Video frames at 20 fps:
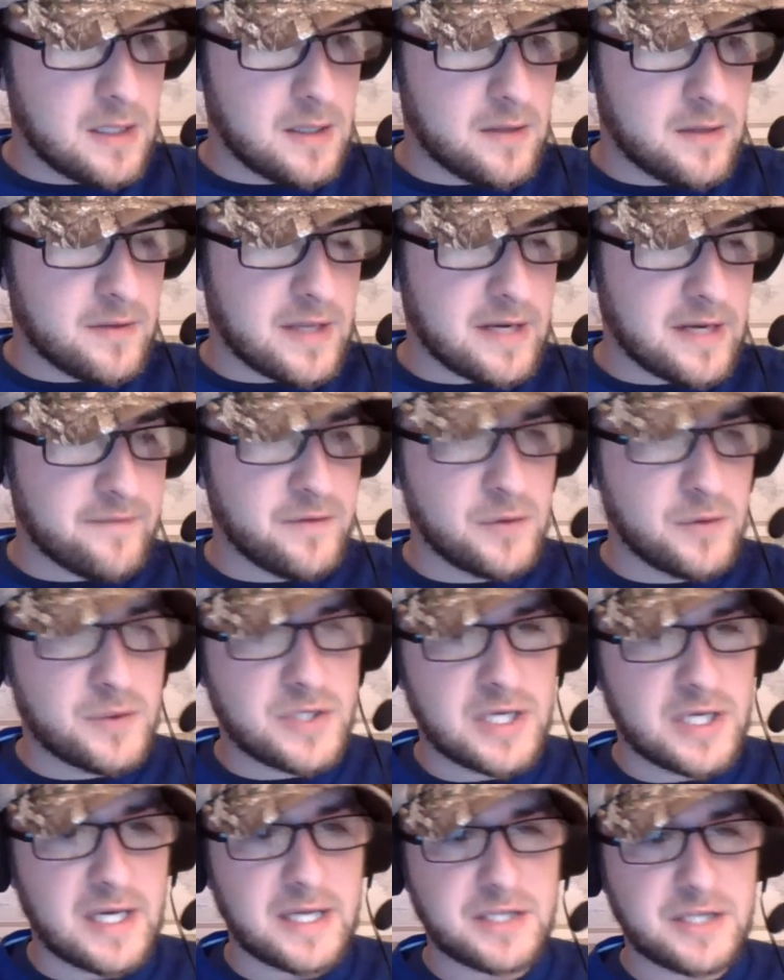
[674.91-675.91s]
that if you
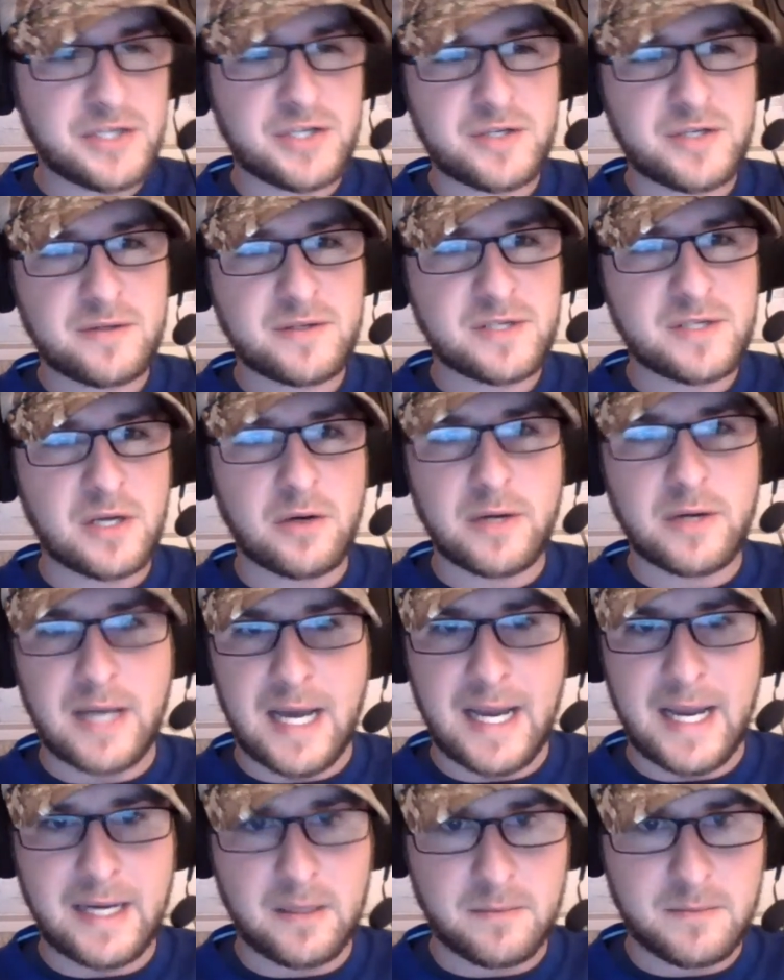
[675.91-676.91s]
touch certain
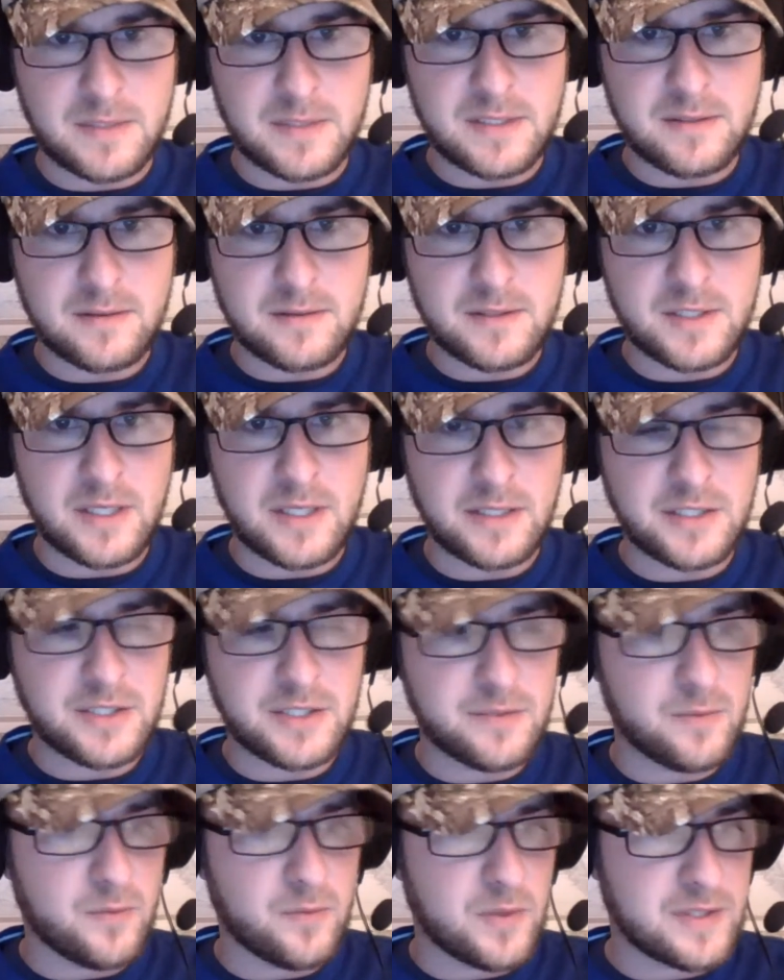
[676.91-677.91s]
items, touch
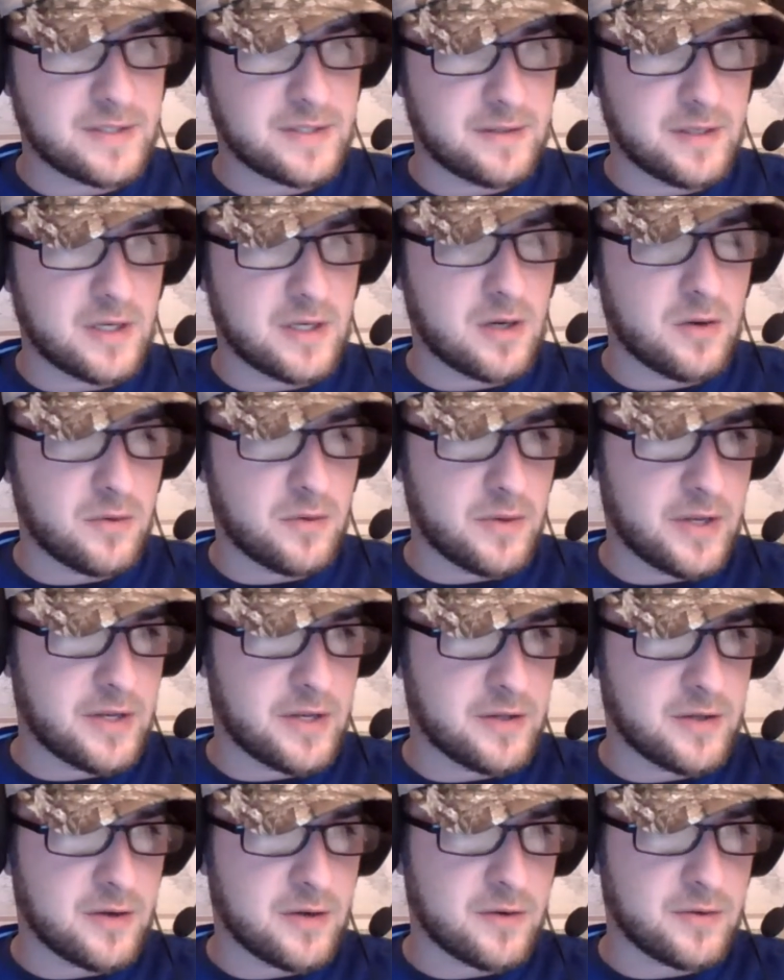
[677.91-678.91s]
what, your
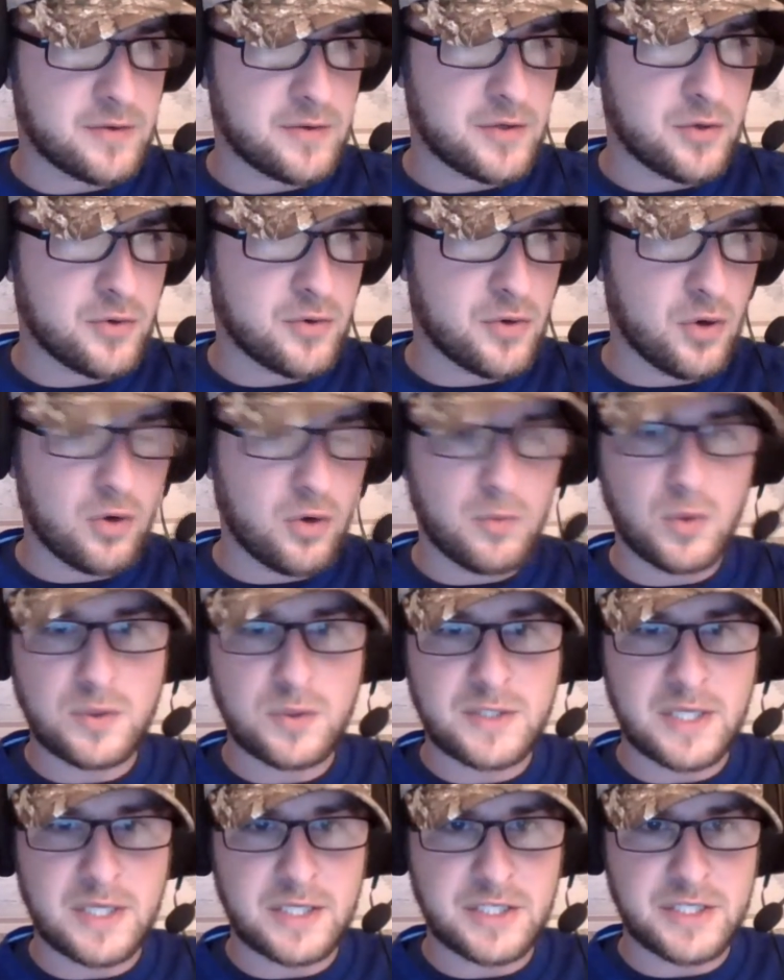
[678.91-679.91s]
normal
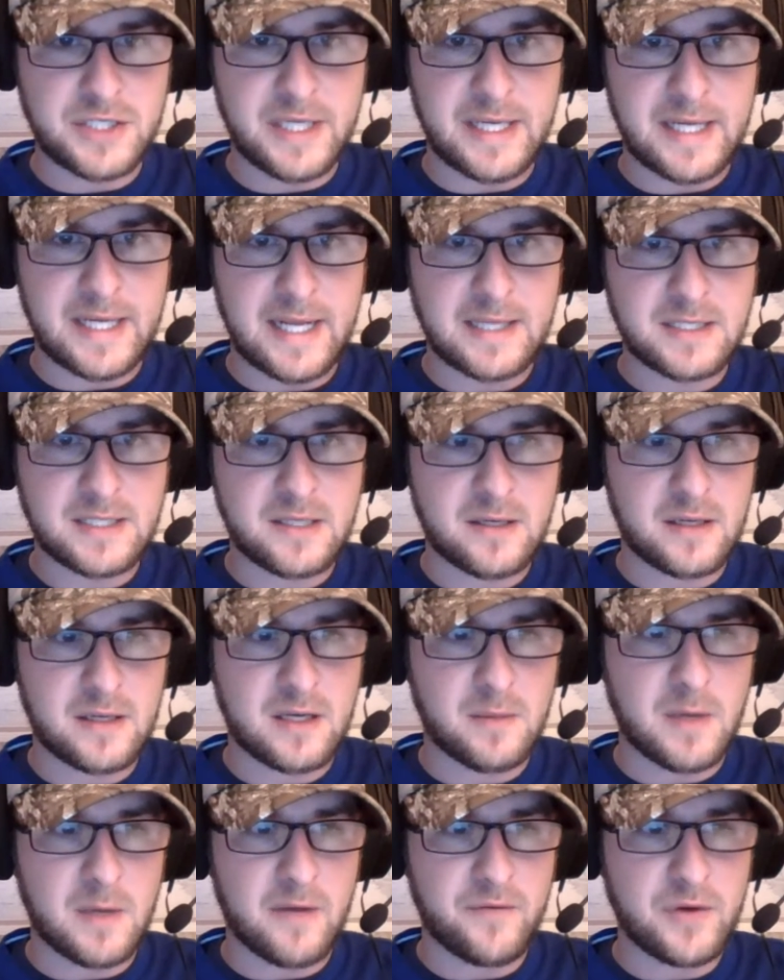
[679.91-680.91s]
touch DNA that's going to
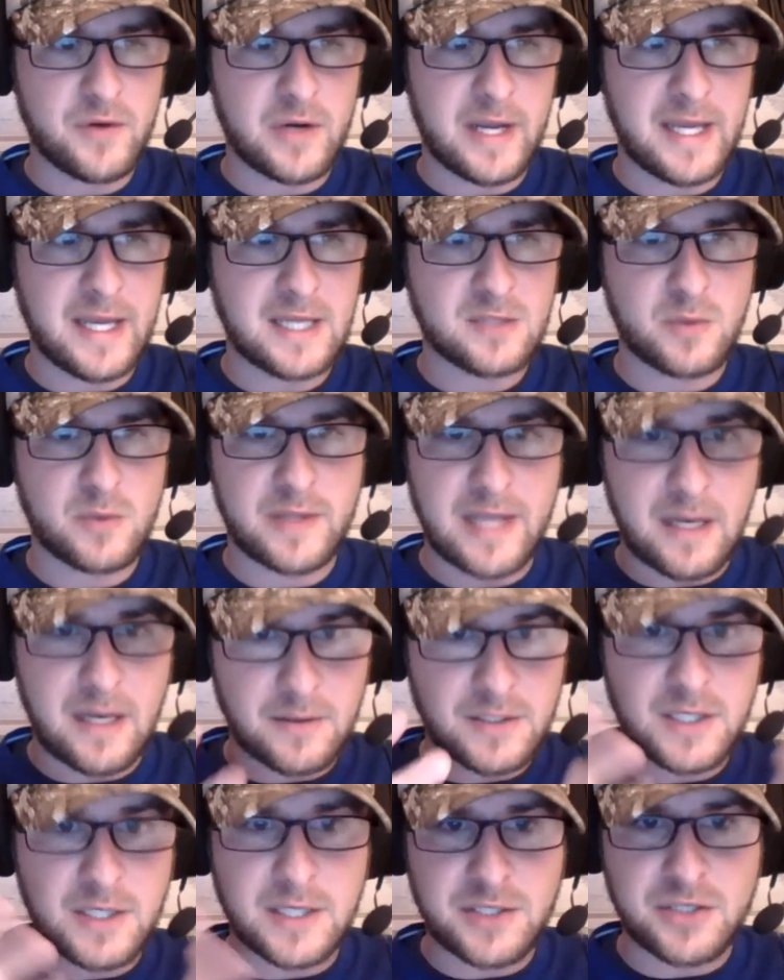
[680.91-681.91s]
come off your hands
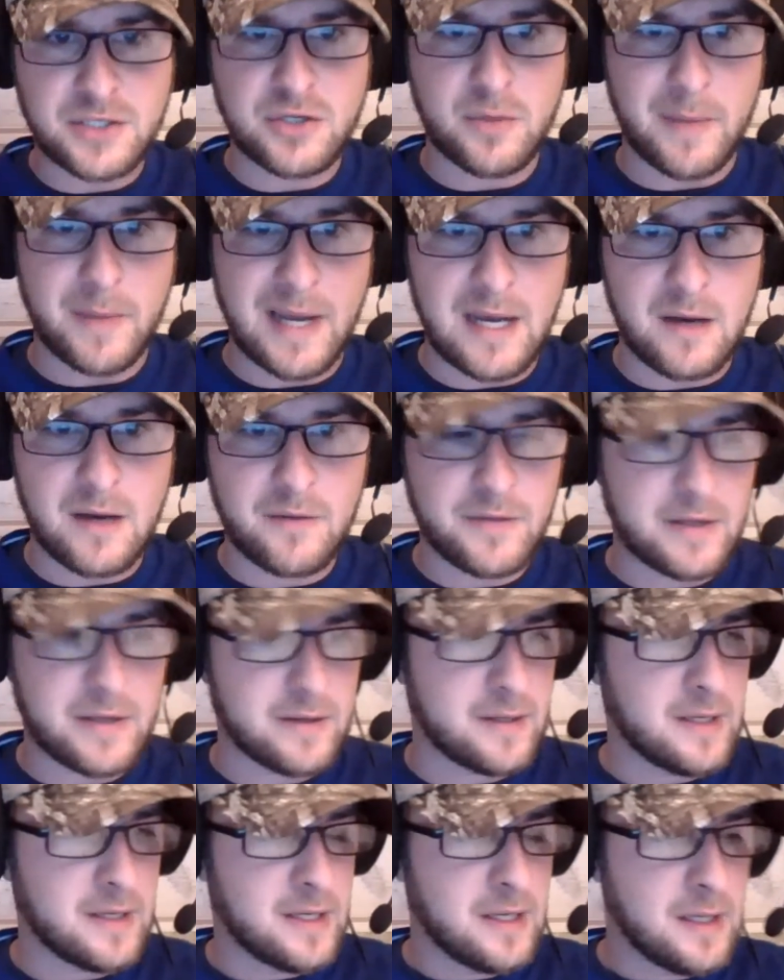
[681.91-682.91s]
without touching your mouth
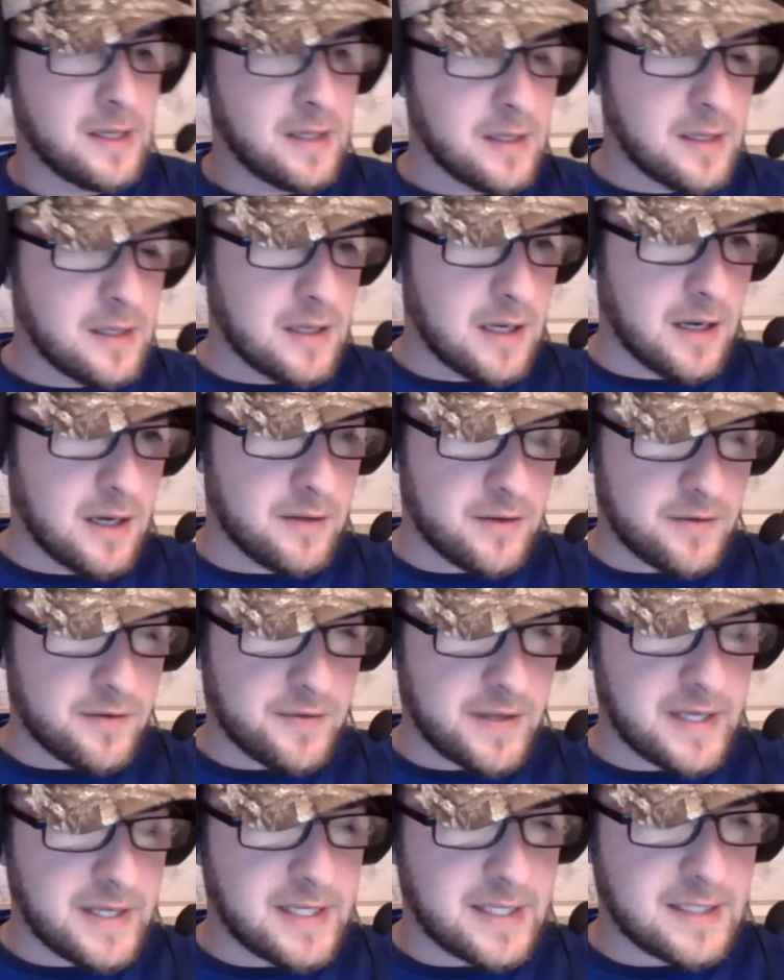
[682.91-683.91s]
and other
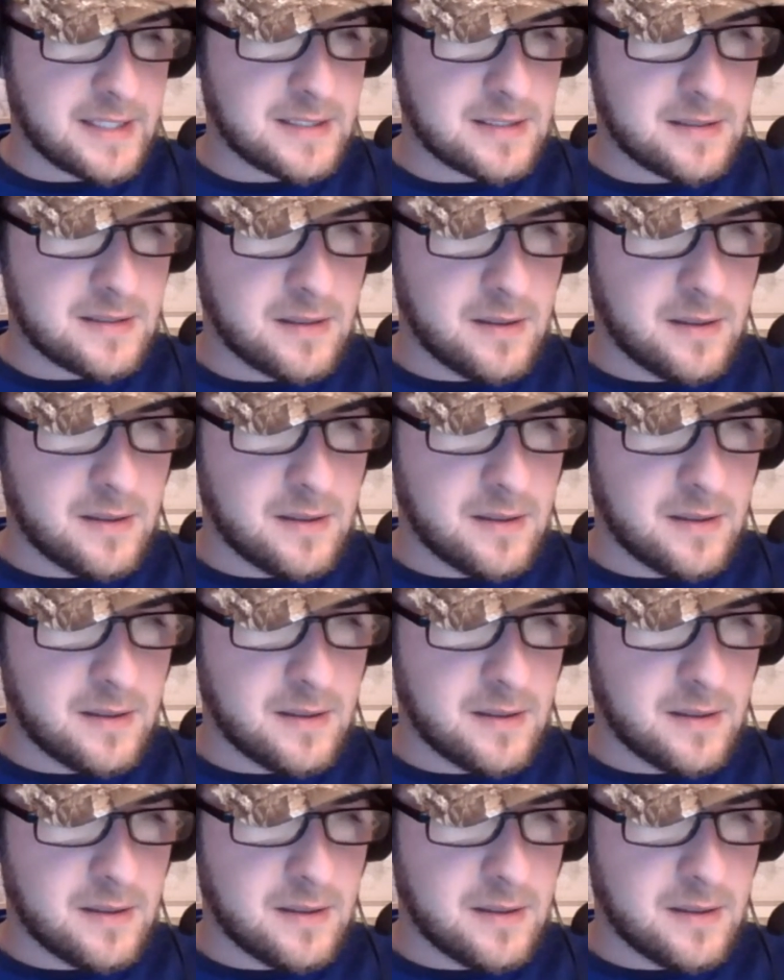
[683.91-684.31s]
things,